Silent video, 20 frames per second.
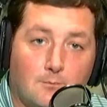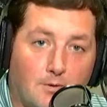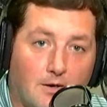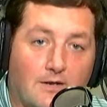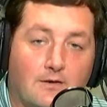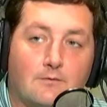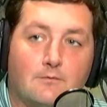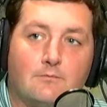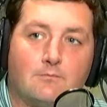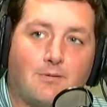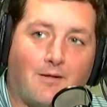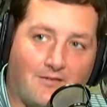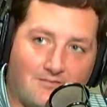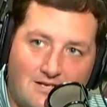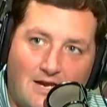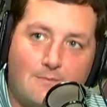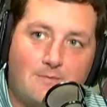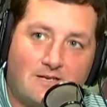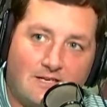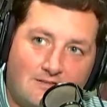But by the
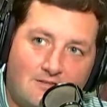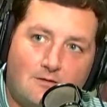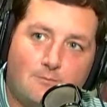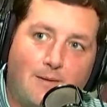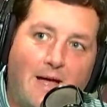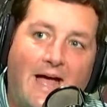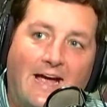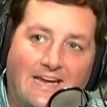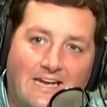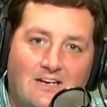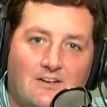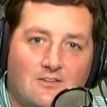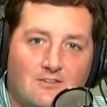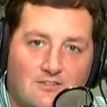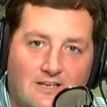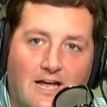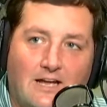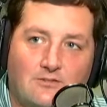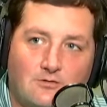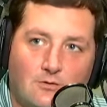time you get to the back end of
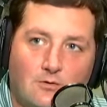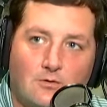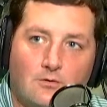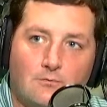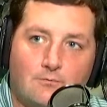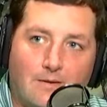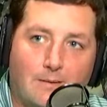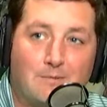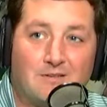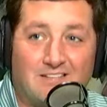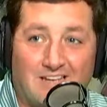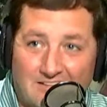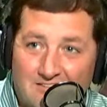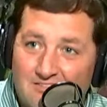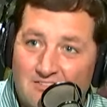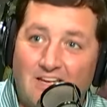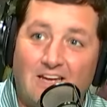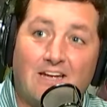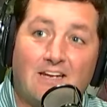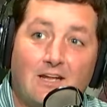the schedule, maybe
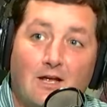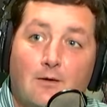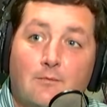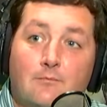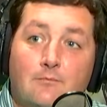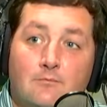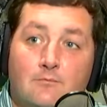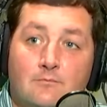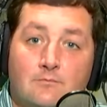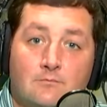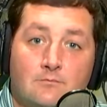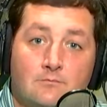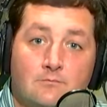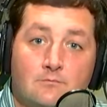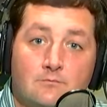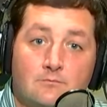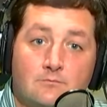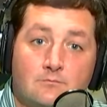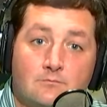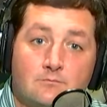Texas A&M,
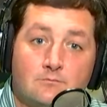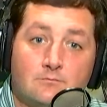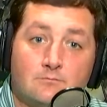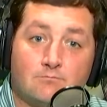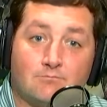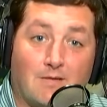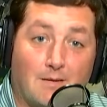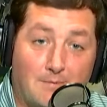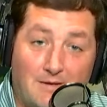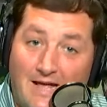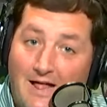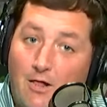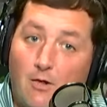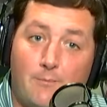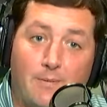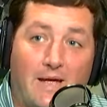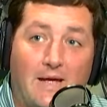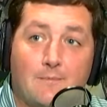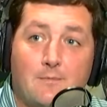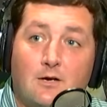maybe
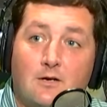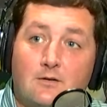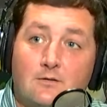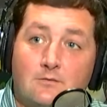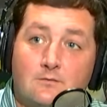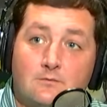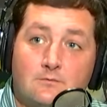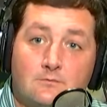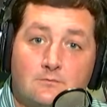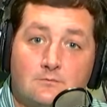Alabama,